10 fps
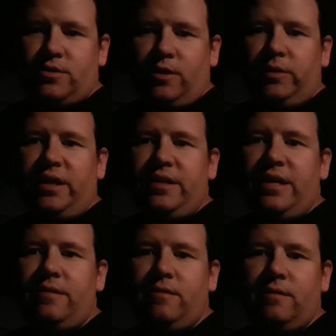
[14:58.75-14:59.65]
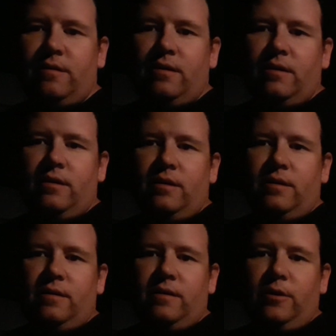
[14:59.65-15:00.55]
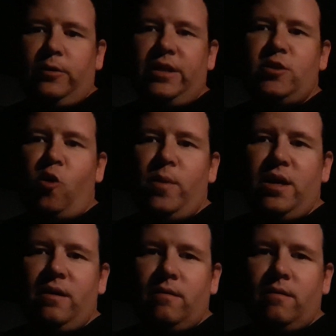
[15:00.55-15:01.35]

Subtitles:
You know what they did? You know what they told me?